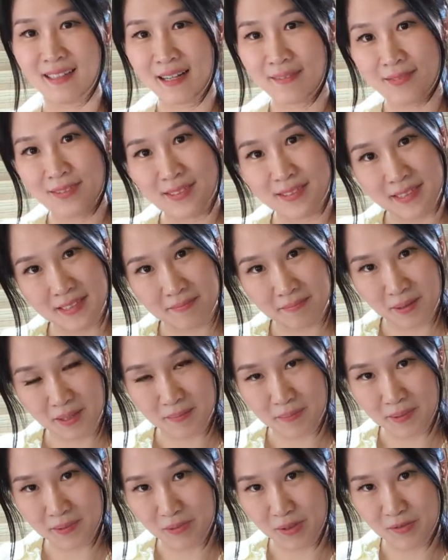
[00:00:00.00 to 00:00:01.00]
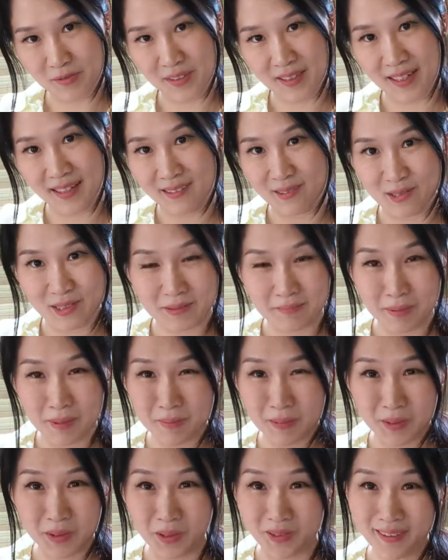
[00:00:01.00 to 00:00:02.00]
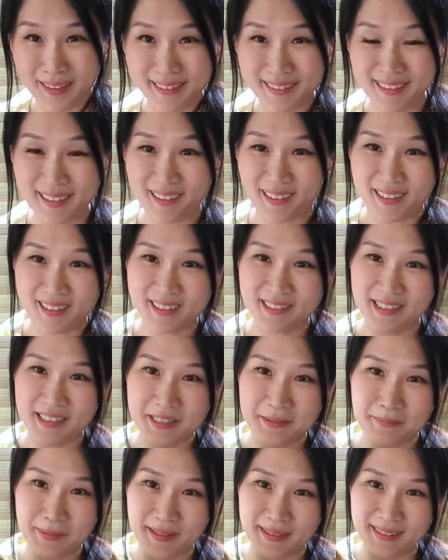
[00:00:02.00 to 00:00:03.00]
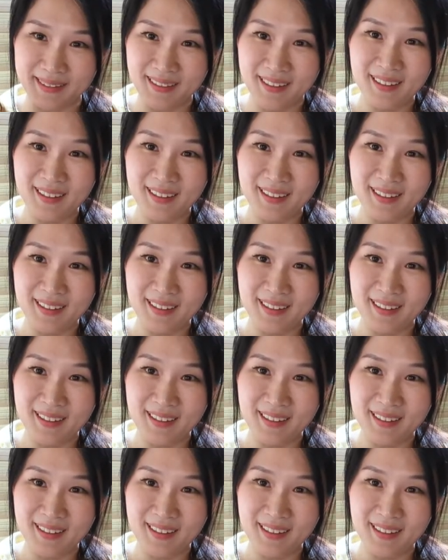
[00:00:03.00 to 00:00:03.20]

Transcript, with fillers: I've seen people with it. I know some people don't like the contrast, but